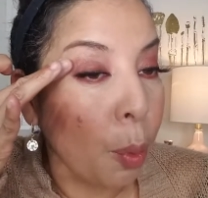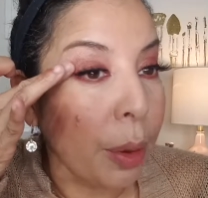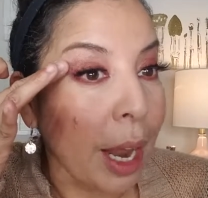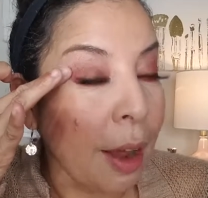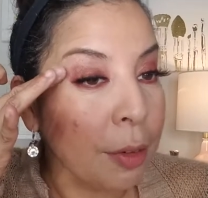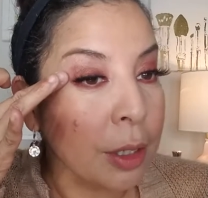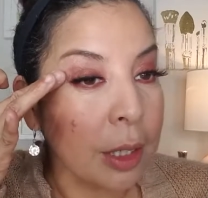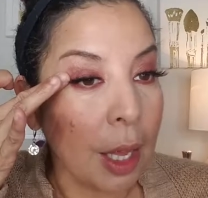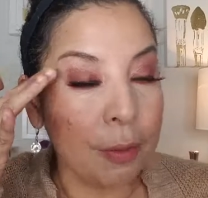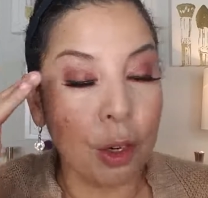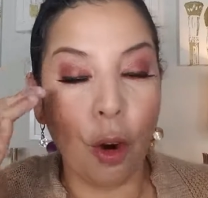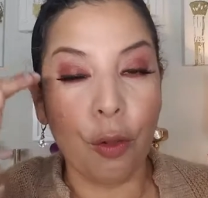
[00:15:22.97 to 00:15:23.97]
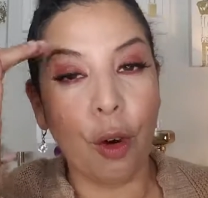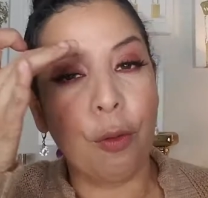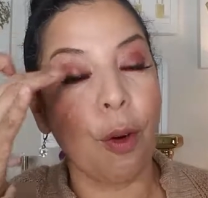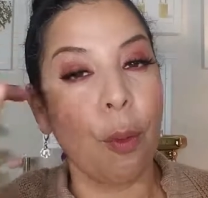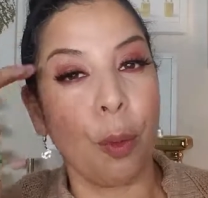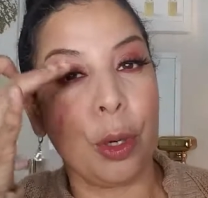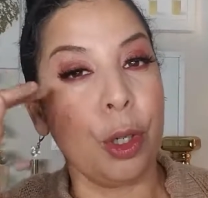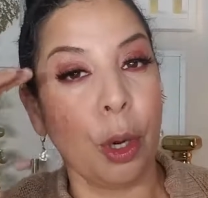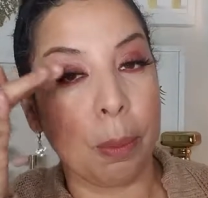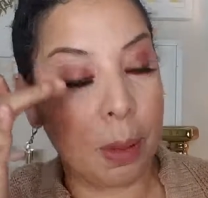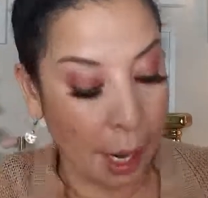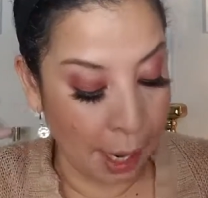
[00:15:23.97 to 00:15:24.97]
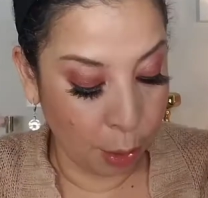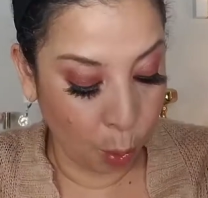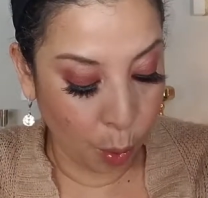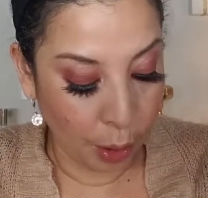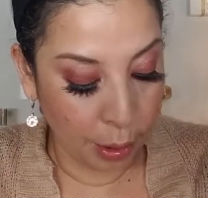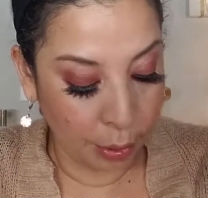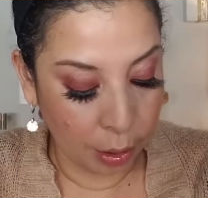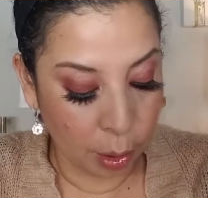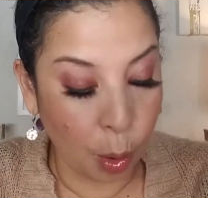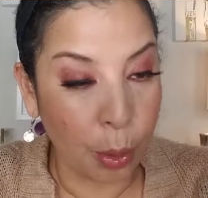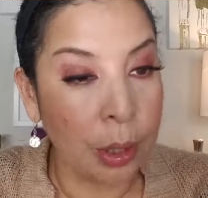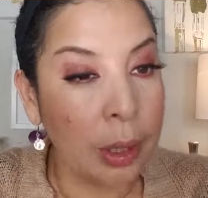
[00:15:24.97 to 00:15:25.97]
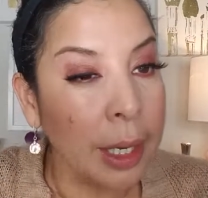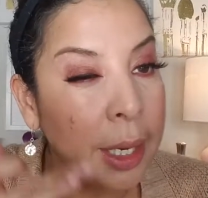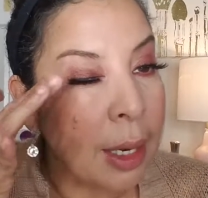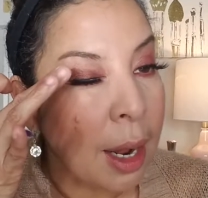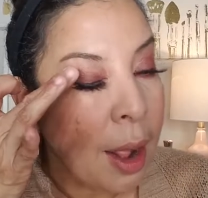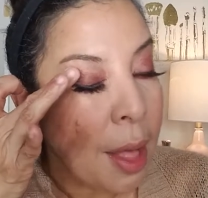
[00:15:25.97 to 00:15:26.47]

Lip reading: Whatever's left over from when you applied the one on the lower lid,